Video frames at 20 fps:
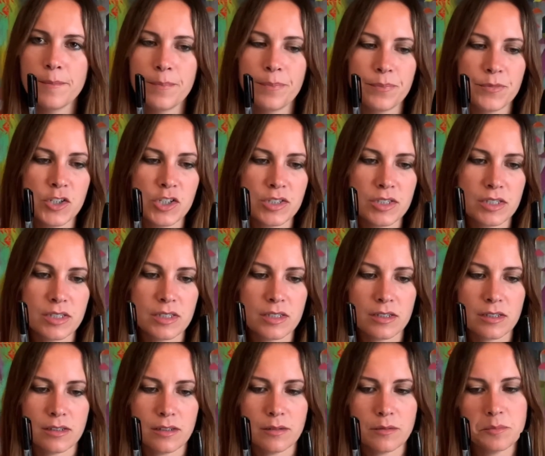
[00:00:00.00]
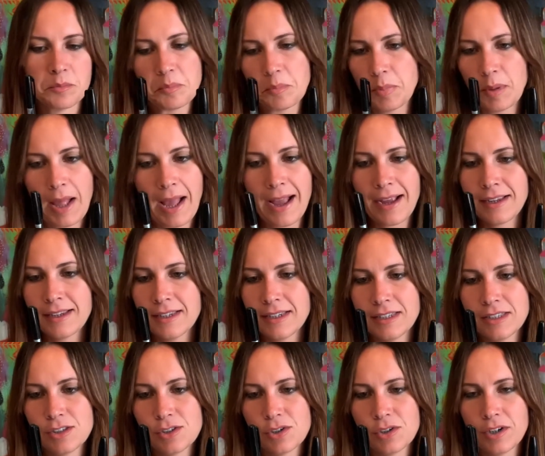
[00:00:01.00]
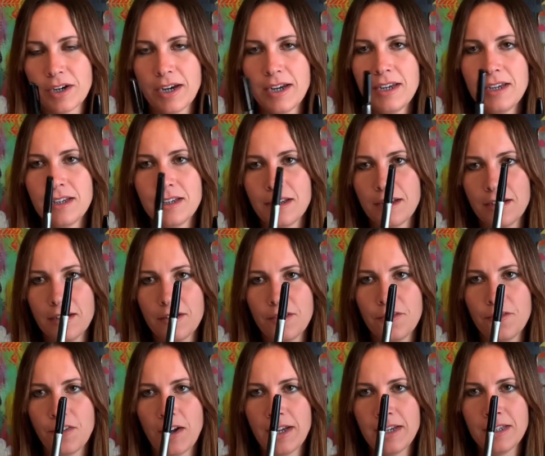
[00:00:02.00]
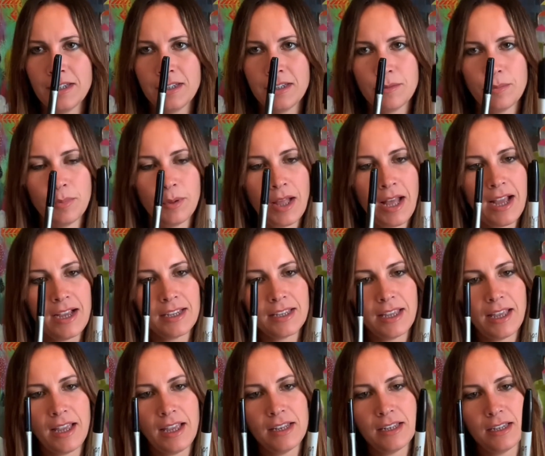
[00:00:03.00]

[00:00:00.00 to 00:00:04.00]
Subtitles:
Just black is great, a fine black and